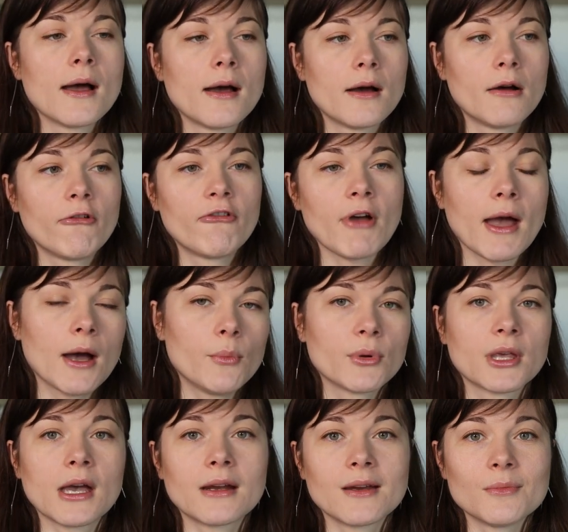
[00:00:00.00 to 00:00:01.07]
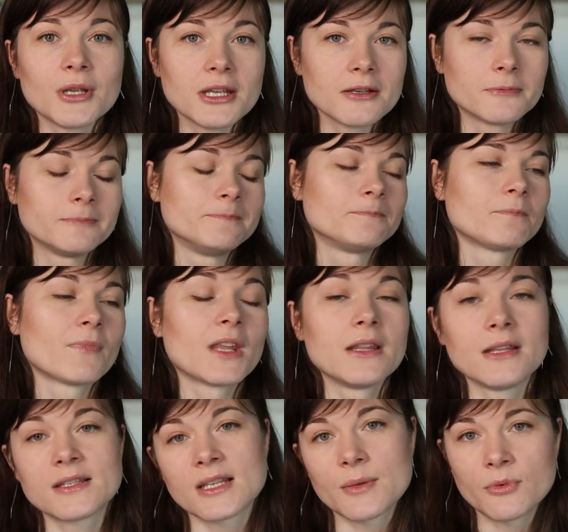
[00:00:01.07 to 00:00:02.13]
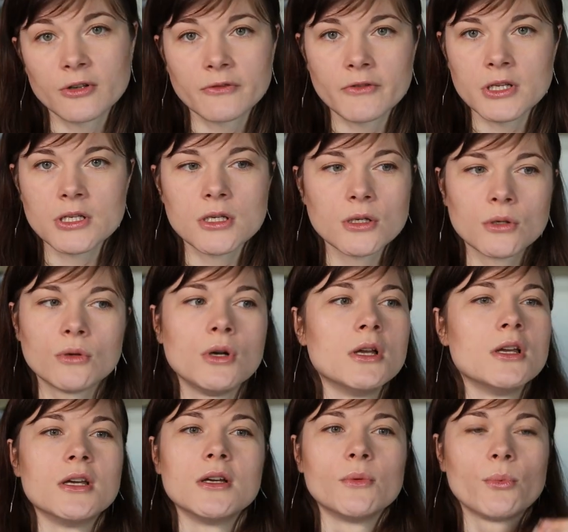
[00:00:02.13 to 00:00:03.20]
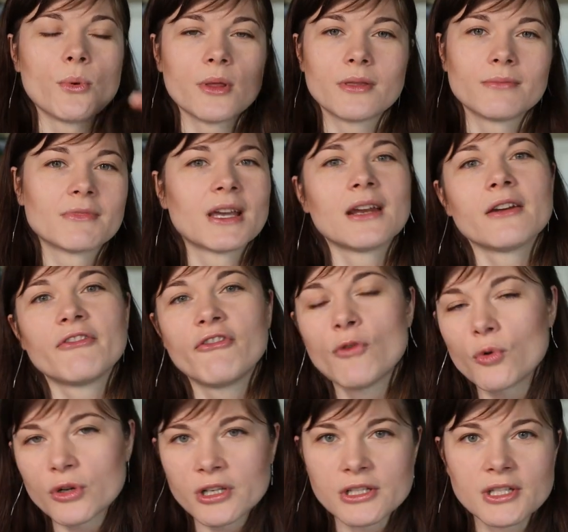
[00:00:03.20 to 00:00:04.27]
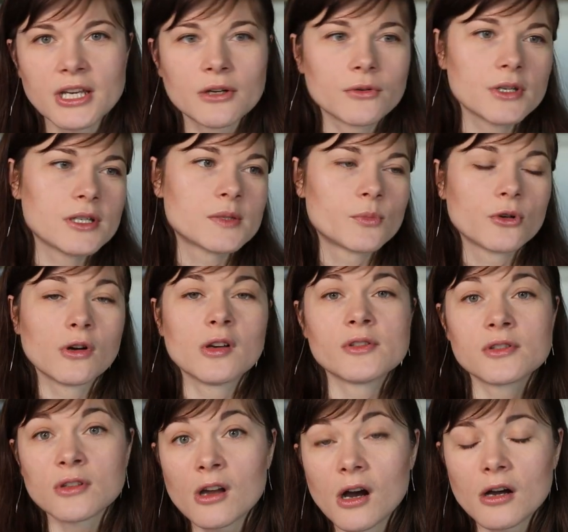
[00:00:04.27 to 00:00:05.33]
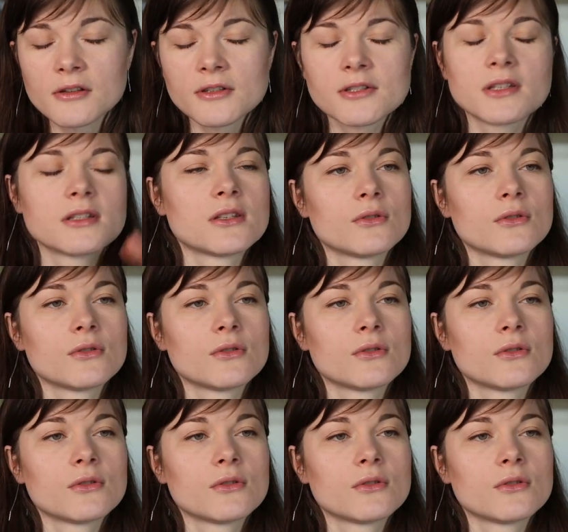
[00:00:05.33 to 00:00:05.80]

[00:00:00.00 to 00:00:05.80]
of App Academy in a separate video with four categories, pros and cons.